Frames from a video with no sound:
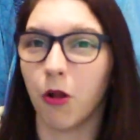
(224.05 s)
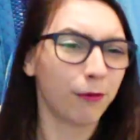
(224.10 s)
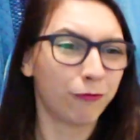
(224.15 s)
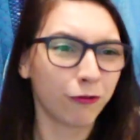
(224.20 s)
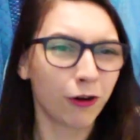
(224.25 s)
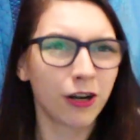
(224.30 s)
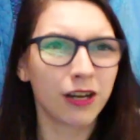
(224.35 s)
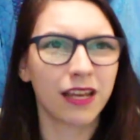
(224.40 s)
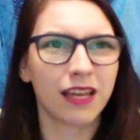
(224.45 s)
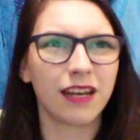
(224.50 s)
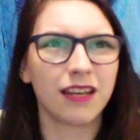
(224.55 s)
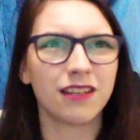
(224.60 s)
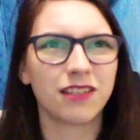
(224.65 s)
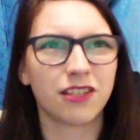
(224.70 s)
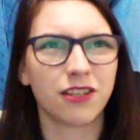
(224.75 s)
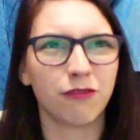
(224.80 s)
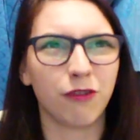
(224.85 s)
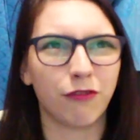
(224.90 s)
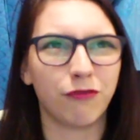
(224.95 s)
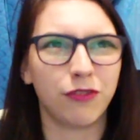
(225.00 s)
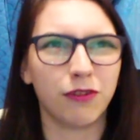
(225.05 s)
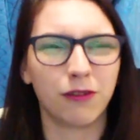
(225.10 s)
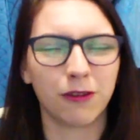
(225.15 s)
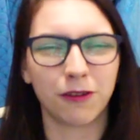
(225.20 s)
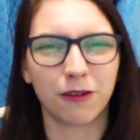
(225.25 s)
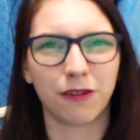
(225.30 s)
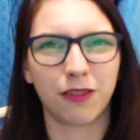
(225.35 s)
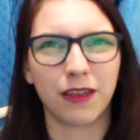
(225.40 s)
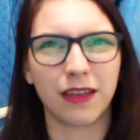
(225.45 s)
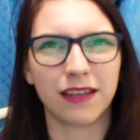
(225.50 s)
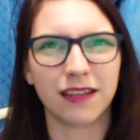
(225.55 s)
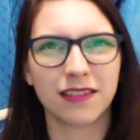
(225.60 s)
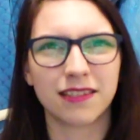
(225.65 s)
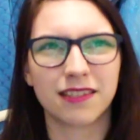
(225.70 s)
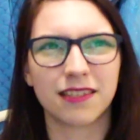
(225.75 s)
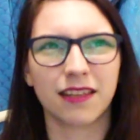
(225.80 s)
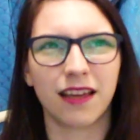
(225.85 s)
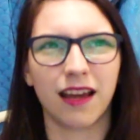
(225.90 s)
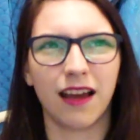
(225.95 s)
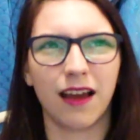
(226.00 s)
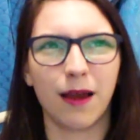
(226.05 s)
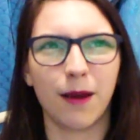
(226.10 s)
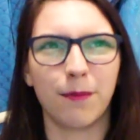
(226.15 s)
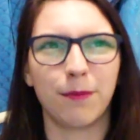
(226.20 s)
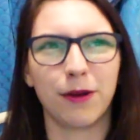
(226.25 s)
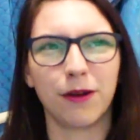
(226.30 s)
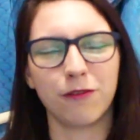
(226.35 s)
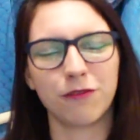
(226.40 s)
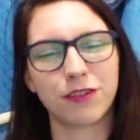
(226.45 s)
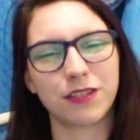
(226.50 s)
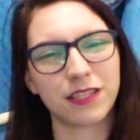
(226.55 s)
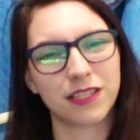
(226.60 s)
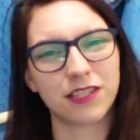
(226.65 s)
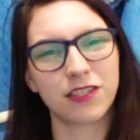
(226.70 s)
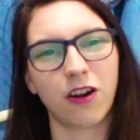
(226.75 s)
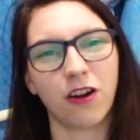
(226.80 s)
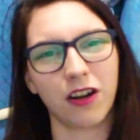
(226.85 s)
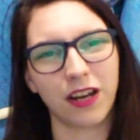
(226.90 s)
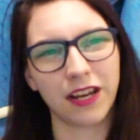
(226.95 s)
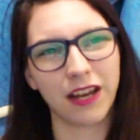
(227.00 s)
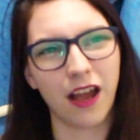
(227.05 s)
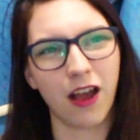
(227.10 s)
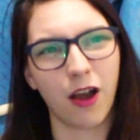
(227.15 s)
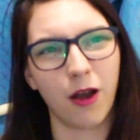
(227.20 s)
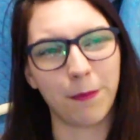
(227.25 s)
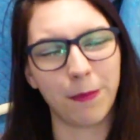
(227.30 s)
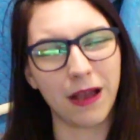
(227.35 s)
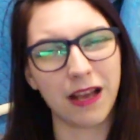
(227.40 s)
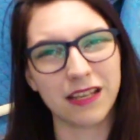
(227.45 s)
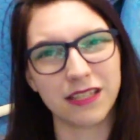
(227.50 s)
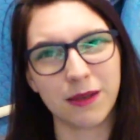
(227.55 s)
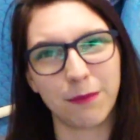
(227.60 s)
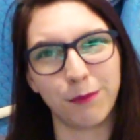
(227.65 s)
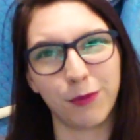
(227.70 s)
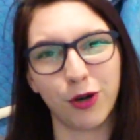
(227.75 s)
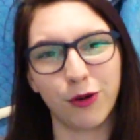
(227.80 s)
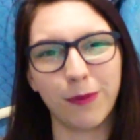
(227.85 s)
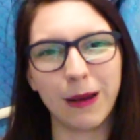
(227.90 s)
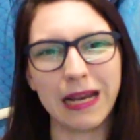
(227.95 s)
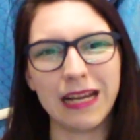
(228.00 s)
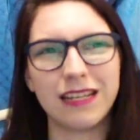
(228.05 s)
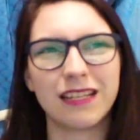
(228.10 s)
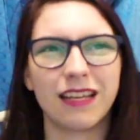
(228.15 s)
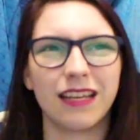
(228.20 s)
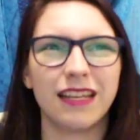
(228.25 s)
Before I get into a few other things about starting up as a mermaid,